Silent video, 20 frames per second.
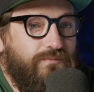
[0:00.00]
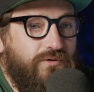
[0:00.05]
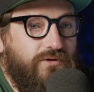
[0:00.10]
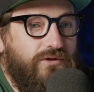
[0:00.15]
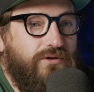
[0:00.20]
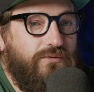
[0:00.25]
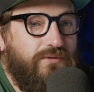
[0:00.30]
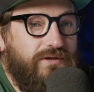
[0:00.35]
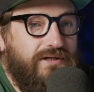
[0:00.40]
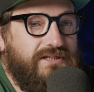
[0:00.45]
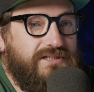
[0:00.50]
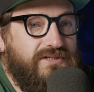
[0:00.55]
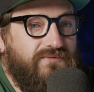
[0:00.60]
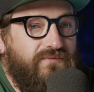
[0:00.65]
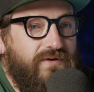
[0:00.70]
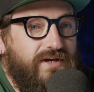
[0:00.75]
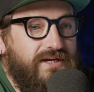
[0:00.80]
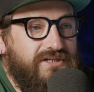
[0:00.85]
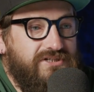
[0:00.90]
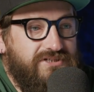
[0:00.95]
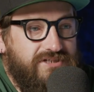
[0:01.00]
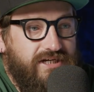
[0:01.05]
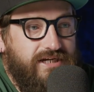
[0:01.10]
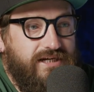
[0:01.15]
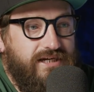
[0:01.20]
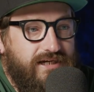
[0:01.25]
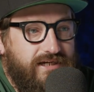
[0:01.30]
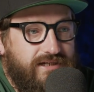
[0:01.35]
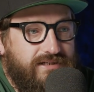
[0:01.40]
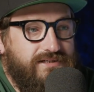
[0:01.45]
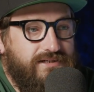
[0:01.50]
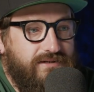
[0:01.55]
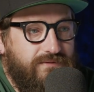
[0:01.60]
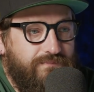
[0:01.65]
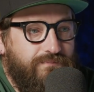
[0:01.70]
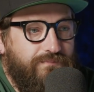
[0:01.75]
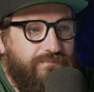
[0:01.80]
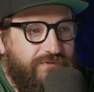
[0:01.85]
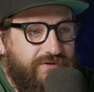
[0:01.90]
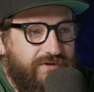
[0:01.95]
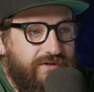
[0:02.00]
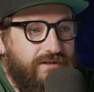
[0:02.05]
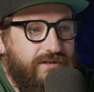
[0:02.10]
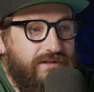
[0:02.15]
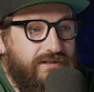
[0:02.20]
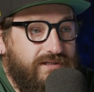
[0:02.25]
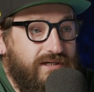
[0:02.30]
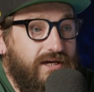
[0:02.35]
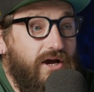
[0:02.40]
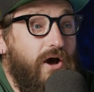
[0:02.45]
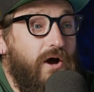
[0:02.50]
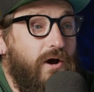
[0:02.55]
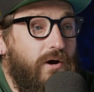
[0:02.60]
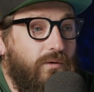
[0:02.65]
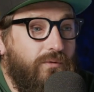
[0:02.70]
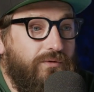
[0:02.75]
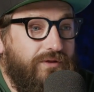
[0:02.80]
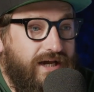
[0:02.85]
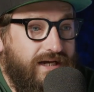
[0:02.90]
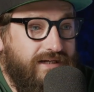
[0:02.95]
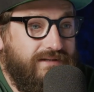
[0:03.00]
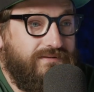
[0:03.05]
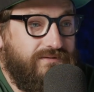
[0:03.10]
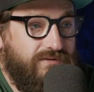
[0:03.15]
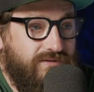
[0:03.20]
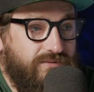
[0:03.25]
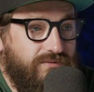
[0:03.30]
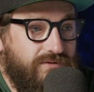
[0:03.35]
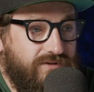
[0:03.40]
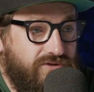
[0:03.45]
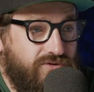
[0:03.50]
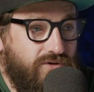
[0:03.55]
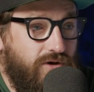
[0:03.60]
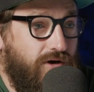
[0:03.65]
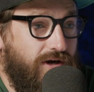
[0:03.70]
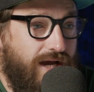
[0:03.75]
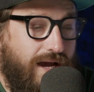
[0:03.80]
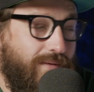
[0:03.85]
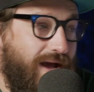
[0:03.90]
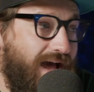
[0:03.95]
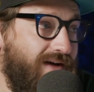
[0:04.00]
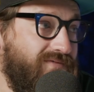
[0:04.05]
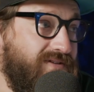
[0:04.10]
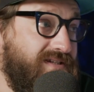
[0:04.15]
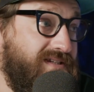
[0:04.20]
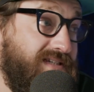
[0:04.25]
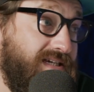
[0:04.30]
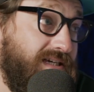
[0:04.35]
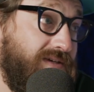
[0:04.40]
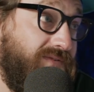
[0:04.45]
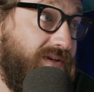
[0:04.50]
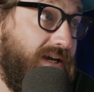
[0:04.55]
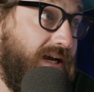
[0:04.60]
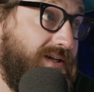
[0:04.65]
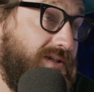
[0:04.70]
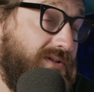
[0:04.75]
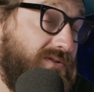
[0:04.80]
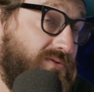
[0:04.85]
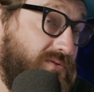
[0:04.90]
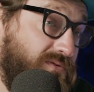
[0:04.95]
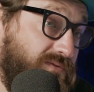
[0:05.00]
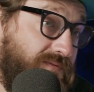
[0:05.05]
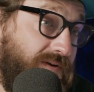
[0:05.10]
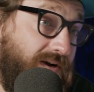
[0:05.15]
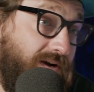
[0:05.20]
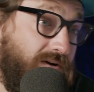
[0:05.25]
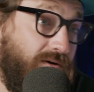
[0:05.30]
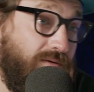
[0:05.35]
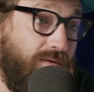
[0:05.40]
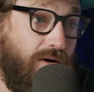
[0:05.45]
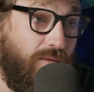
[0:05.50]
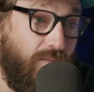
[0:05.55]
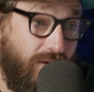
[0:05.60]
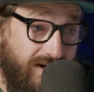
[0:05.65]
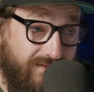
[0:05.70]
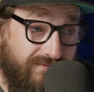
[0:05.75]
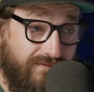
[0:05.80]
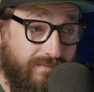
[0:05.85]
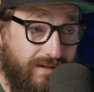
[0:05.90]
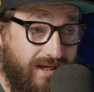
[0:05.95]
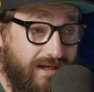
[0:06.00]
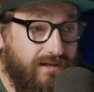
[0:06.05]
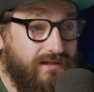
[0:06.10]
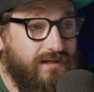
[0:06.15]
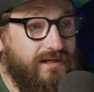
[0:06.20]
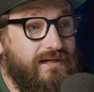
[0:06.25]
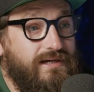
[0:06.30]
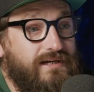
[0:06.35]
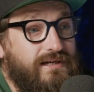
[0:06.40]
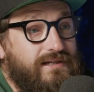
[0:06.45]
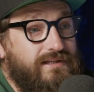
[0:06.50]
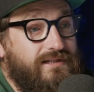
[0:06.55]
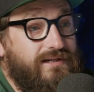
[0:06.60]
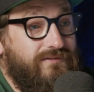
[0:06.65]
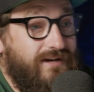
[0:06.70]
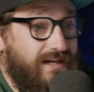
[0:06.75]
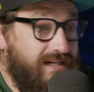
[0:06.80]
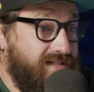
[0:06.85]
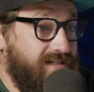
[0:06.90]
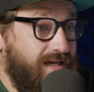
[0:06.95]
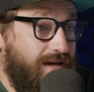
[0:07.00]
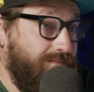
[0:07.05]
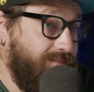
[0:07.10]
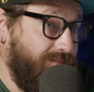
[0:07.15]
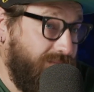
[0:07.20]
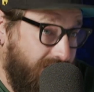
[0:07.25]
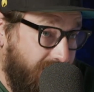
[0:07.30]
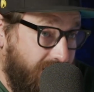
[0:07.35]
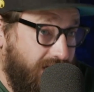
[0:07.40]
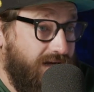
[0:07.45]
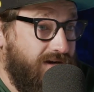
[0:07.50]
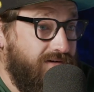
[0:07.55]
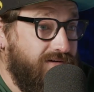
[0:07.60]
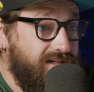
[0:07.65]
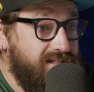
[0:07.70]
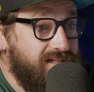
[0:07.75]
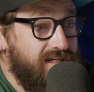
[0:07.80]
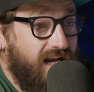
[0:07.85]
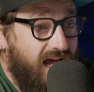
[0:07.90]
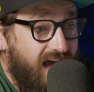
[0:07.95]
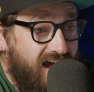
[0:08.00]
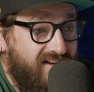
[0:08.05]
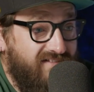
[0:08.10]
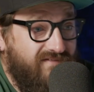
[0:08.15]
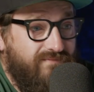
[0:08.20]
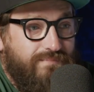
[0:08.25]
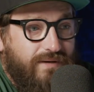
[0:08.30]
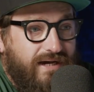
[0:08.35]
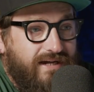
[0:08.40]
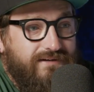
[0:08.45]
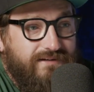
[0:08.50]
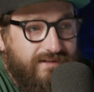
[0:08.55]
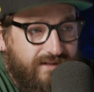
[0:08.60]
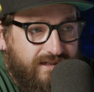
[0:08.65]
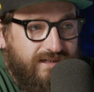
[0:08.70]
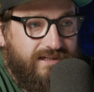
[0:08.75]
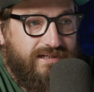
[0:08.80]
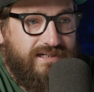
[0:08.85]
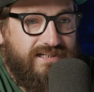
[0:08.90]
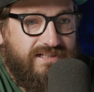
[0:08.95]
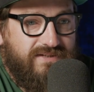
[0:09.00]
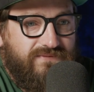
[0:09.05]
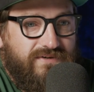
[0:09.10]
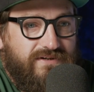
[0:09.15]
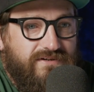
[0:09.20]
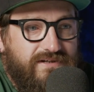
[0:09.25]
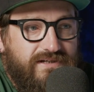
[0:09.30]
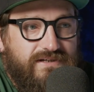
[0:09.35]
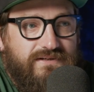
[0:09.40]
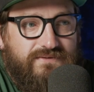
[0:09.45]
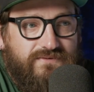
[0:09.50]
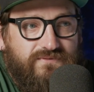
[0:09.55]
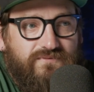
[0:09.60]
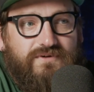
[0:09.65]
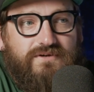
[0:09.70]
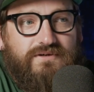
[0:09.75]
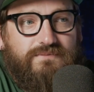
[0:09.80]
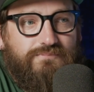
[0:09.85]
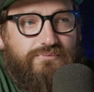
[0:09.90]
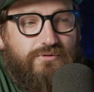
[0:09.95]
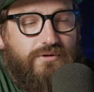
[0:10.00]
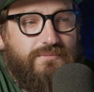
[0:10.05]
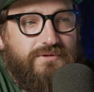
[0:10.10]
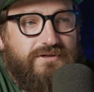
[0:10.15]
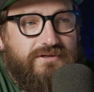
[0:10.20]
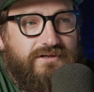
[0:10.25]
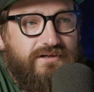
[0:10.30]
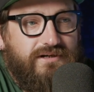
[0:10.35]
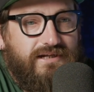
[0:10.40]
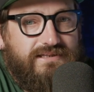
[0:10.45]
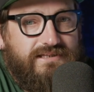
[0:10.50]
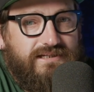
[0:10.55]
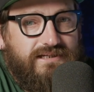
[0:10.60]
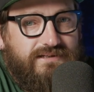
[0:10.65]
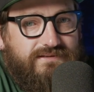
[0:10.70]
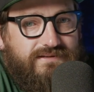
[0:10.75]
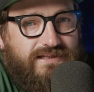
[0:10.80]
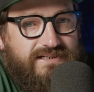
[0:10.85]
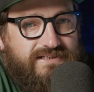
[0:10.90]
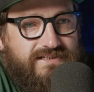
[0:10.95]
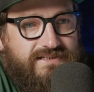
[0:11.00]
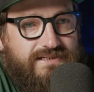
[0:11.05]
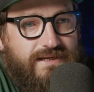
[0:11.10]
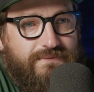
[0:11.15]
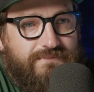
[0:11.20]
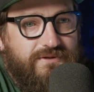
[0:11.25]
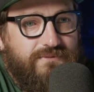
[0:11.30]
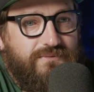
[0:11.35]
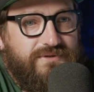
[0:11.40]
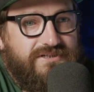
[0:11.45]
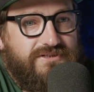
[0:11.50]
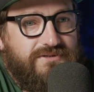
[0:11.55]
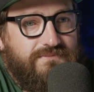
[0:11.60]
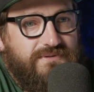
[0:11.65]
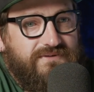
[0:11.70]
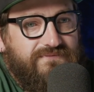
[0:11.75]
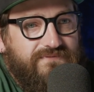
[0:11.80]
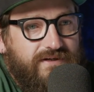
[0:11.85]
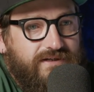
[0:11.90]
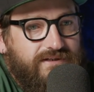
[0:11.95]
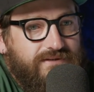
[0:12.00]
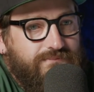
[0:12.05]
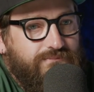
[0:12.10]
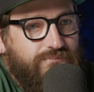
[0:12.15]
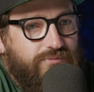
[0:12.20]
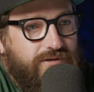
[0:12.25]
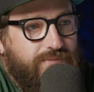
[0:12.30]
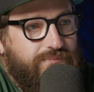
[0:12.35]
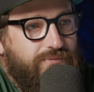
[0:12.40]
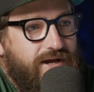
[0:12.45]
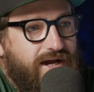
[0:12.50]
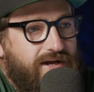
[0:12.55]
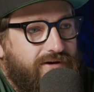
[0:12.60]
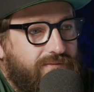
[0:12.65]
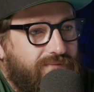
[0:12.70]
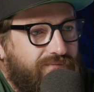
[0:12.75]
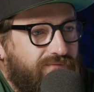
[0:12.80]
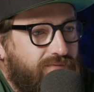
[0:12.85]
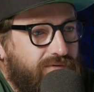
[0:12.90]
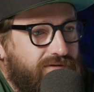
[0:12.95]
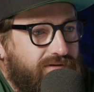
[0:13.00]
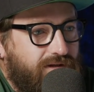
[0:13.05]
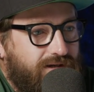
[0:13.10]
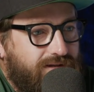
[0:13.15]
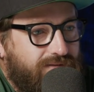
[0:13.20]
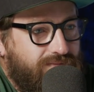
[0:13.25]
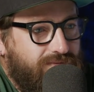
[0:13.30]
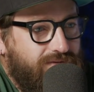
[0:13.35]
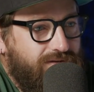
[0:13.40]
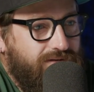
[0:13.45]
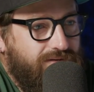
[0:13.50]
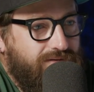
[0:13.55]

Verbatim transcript: doing its fair share to to to hold that sort of strong, and haven't deviated too far away from that. There are some areas that have, but it's very it's very prominent, and I think that's something that we should be fucking pretty proud of. Absolutely,